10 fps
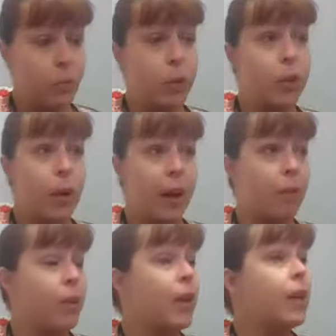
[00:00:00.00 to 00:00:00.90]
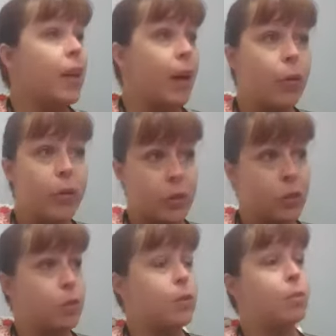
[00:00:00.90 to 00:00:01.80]
and when you have health
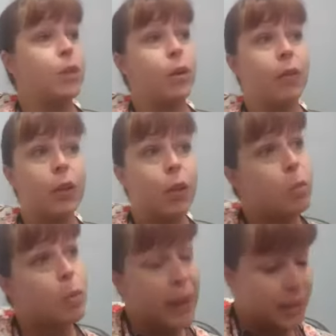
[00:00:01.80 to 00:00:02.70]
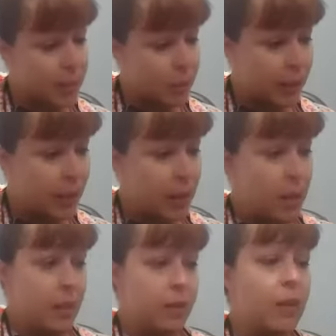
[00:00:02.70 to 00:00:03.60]
issues and when you have a global pandemic,
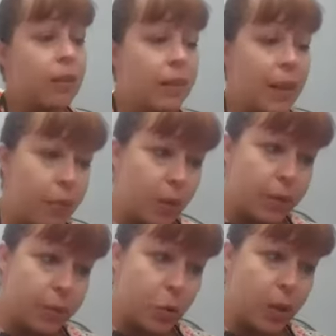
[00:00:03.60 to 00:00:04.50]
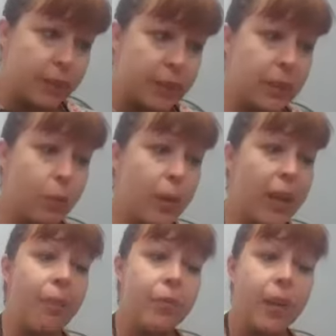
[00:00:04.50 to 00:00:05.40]
the level of trust that we
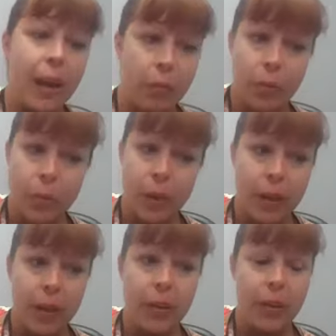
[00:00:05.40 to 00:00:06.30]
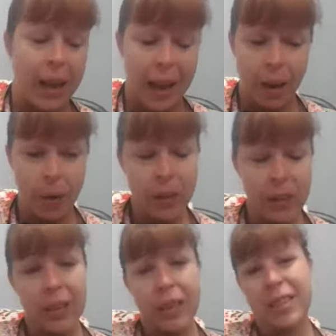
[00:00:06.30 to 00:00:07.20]
have to have with one another now
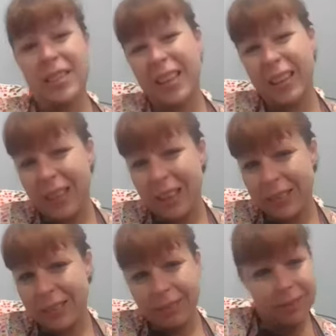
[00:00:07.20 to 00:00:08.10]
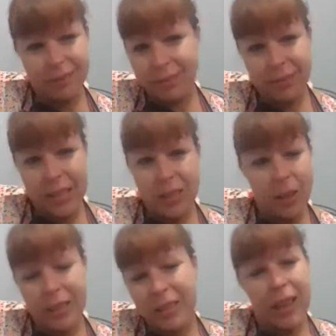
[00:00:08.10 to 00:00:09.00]
is like,
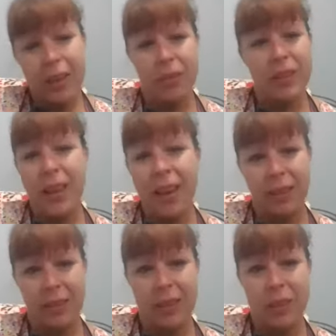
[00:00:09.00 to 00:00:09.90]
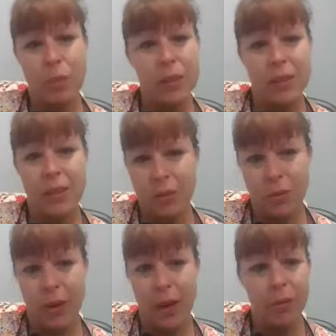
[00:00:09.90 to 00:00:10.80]
it's life and death. It's business
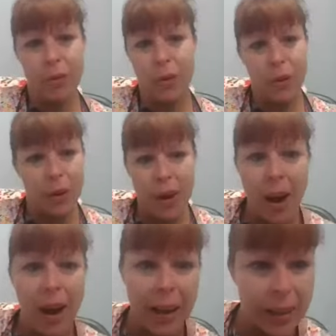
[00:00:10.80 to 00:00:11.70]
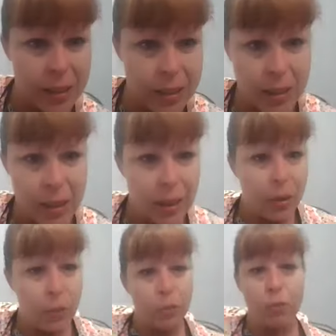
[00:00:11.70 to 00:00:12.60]
survival or not.
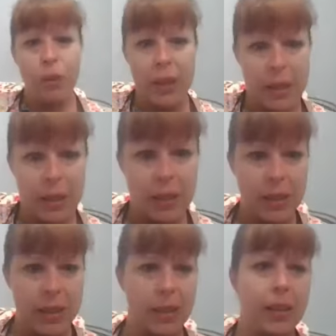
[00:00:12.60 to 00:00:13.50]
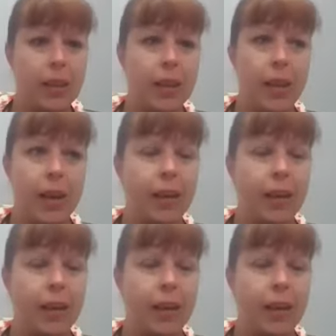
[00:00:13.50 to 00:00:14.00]
It's really,